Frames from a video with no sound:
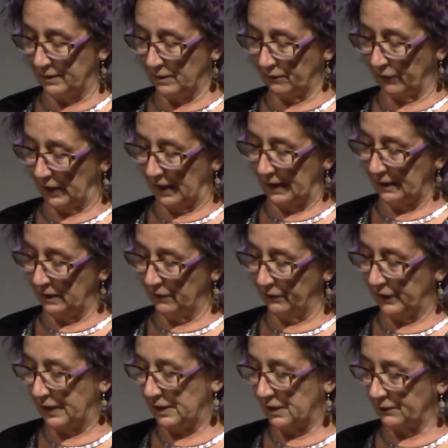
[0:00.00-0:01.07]
flying in the
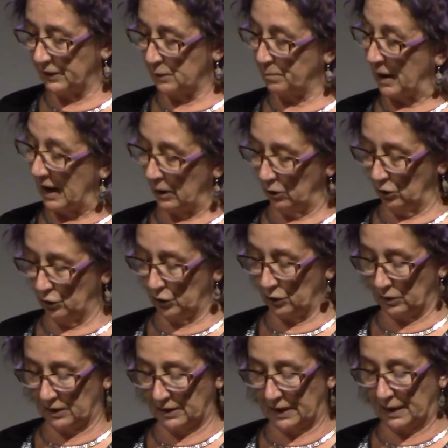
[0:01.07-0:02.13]
face of his biological
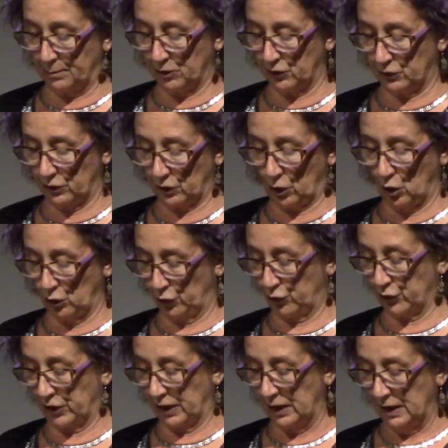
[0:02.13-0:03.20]
statements to the contrary